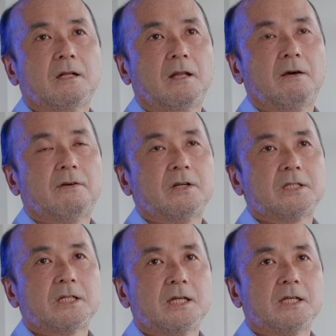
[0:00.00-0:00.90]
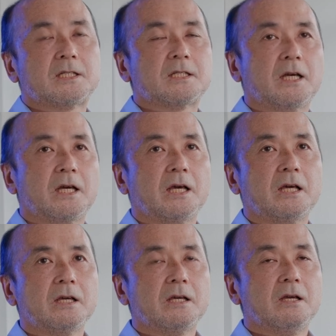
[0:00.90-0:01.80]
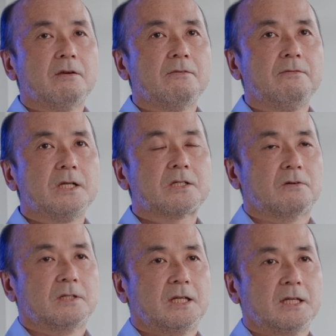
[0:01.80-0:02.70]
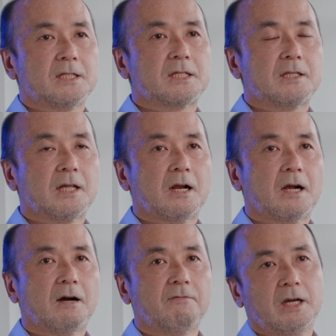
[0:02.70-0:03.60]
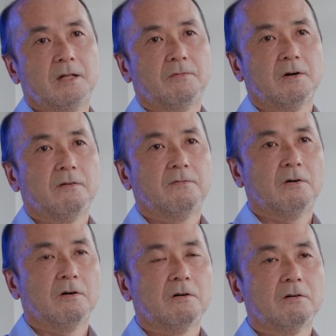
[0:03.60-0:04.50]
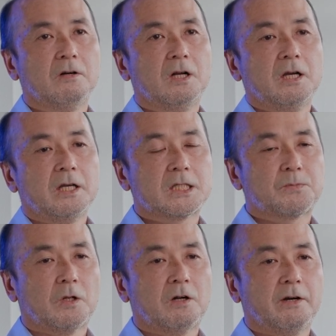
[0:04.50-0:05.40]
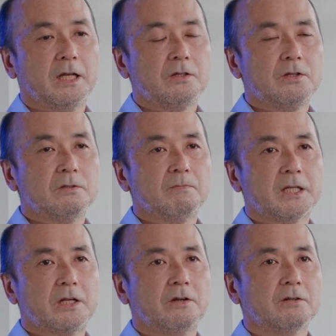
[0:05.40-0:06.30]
leverages resources that are available for exploring new material